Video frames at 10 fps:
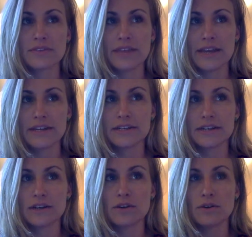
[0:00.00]
They
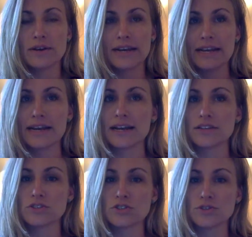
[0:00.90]
go
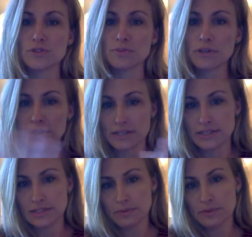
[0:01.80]
and choose a book
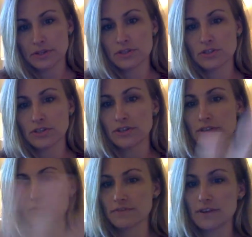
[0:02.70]
because
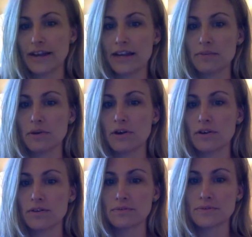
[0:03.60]
I had them
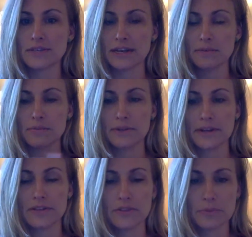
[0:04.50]
all set up
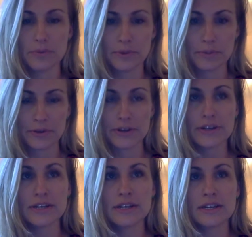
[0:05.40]
around the perimeter
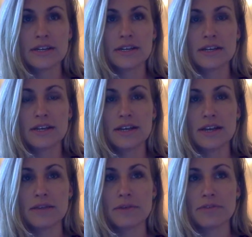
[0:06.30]

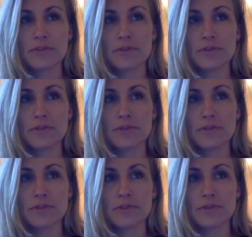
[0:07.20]
of the